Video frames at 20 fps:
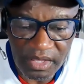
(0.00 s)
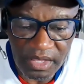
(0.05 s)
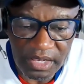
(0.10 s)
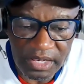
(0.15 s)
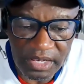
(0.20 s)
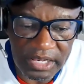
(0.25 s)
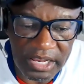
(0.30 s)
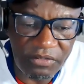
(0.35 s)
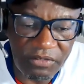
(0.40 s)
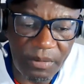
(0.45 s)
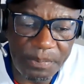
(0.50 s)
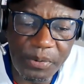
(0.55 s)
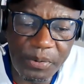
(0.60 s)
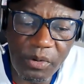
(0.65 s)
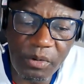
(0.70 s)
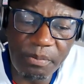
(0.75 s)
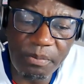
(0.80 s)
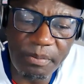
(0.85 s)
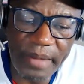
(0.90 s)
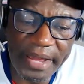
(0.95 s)

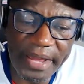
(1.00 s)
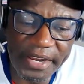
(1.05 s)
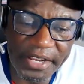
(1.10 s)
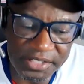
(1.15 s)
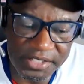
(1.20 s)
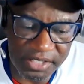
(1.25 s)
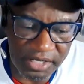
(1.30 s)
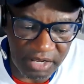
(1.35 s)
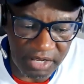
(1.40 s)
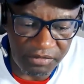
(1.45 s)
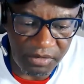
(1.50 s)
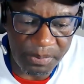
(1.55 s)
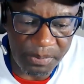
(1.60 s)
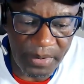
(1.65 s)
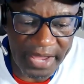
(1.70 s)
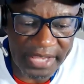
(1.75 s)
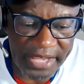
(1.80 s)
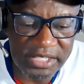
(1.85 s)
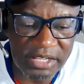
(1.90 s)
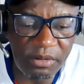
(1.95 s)
Liverpool
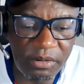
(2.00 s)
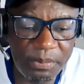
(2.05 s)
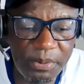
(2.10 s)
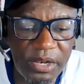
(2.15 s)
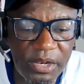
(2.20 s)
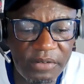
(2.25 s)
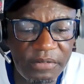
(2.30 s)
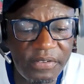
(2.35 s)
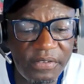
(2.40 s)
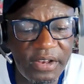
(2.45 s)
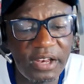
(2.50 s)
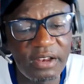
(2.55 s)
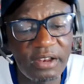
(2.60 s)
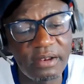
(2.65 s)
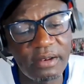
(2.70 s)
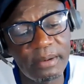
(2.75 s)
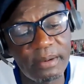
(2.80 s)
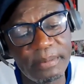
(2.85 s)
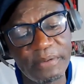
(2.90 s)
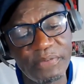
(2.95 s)
ex-Liverpool
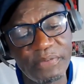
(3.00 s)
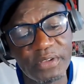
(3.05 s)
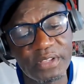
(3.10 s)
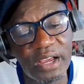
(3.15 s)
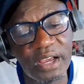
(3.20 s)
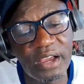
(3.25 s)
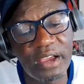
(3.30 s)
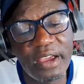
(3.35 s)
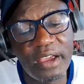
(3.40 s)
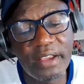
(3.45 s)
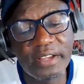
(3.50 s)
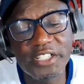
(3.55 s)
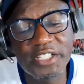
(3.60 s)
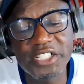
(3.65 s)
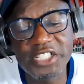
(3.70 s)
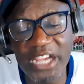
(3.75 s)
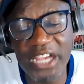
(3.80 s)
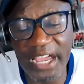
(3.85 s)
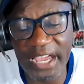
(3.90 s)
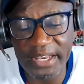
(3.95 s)
midfielder
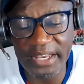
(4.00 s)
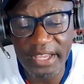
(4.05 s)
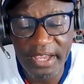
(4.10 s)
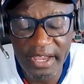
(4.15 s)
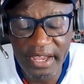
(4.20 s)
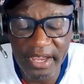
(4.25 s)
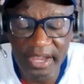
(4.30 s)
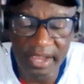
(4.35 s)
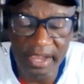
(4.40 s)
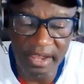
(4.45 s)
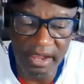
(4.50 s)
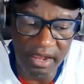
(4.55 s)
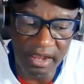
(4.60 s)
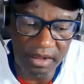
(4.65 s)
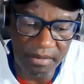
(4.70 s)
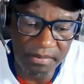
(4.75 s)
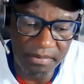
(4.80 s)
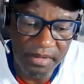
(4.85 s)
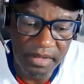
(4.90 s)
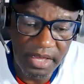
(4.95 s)
Shan,
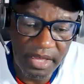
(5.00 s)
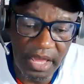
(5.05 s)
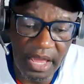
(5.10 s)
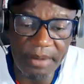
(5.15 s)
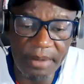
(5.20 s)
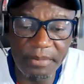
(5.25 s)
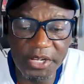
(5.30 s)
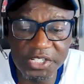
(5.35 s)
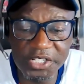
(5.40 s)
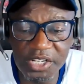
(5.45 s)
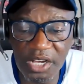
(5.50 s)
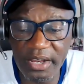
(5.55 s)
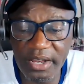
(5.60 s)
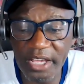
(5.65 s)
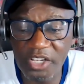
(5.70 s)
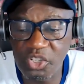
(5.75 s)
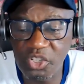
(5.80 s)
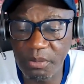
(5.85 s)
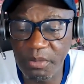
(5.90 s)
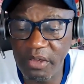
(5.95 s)
Emre
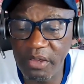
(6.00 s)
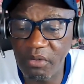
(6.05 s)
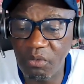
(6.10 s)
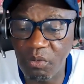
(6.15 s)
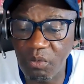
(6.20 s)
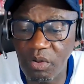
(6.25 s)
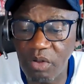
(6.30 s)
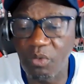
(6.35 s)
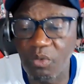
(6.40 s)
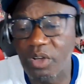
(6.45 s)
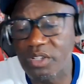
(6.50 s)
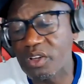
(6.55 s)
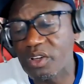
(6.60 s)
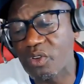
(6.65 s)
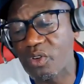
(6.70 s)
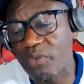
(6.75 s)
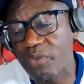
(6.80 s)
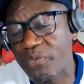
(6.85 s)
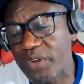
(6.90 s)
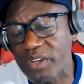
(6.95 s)
Can, was a
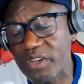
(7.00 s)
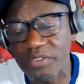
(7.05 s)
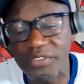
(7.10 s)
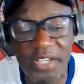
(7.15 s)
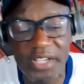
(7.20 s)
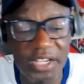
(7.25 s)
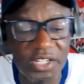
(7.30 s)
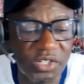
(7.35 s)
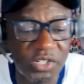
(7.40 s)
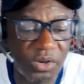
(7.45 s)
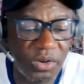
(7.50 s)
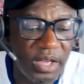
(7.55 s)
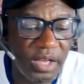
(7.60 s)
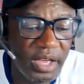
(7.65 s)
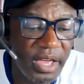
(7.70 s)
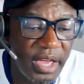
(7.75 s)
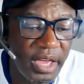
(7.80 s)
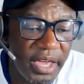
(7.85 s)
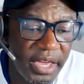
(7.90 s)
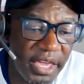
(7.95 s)
good friend of Sancho.
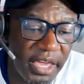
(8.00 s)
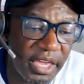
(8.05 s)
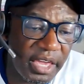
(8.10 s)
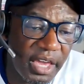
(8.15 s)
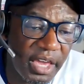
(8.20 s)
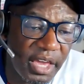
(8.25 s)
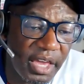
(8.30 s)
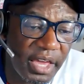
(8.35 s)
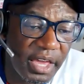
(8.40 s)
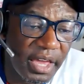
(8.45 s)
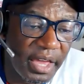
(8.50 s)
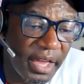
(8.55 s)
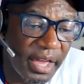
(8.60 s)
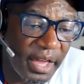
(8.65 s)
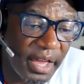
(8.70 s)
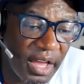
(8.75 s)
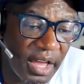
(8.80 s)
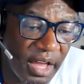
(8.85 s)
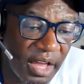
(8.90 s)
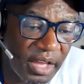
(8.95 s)

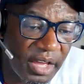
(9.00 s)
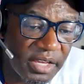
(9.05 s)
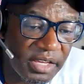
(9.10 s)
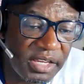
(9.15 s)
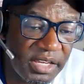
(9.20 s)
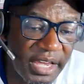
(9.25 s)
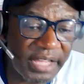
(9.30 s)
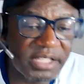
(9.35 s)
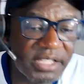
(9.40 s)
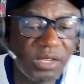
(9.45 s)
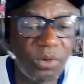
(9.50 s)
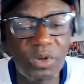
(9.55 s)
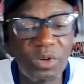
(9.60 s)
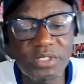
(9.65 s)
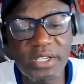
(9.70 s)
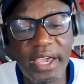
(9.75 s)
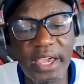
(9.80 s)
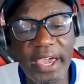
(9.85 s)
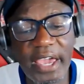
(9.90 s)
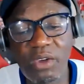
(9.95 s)
Yet he
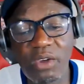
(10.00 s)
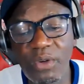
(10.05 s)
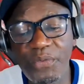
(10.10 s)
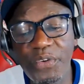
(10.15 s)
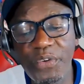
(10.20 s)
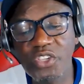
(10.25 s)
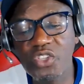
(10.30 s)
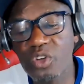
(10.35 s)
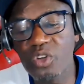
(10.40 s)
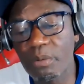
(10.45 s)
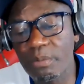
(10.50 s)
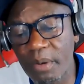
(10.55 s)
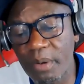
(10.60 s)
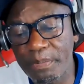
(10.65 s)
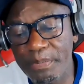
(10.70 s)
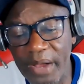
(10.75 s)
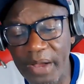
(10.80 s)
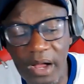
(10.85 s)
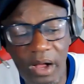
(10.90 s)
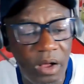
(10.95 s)
was angry with his
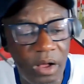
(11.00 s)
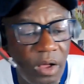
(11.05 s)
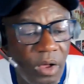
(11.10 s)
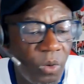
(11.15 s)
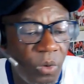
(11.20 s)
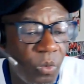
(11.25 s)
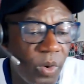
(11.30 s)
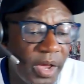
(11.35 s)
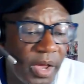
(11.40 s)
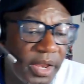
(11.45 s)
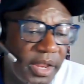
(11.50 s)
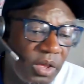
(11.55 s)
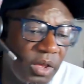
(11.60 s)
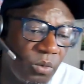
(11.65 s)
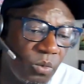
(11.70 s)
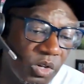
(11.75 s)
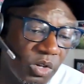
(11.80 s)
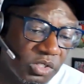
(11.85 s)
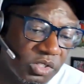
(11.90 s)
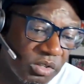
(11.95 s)
Dortmund pal when he
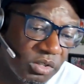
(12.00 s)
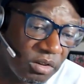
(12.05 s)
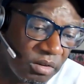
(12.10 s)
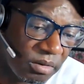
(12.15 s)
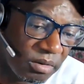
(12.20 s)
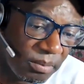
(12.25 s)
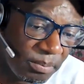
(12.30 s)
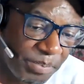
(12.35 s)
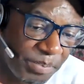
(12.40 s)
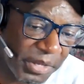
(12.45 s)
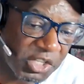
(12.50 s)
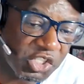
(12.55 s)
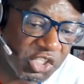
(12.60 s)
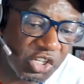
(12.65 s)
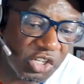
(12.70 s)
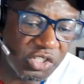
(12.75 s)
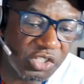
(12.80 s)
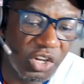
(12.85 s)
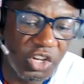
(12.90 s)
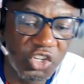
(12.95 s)
was
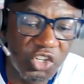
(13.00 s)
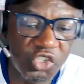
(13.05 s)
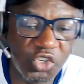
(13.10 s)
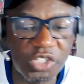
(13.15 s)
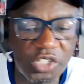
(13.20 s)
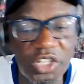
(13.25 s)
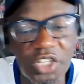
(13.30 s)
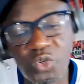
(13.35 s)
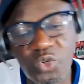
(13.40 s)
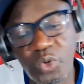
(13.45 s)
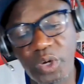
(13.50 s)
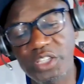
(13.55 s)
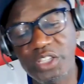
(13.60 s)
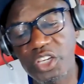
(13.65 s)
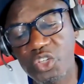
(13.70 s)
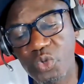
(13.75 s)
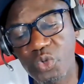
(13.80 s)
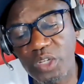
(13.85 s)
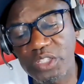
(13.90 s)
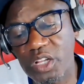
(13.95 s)
pictured during the
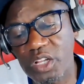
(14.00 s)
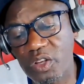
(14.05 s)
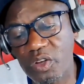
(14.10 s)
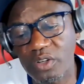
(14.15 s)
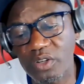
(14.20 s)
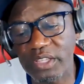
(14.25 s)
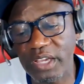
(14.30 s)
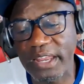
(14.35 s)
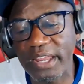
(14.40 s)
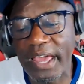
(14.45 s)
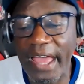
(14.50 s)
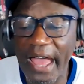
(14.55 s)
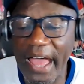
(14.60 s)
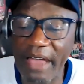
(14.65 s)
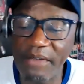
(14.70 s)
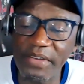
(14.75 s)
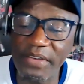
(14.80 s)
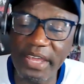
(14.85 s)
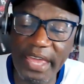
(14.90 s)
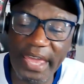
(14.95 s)
2020 lockdown
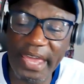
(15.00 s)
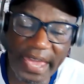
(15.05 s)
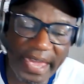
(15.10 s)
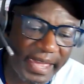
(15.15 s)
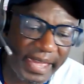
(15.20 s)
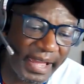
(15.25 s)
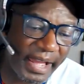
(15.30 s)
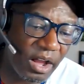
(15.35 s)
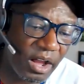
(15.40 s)
having a haircut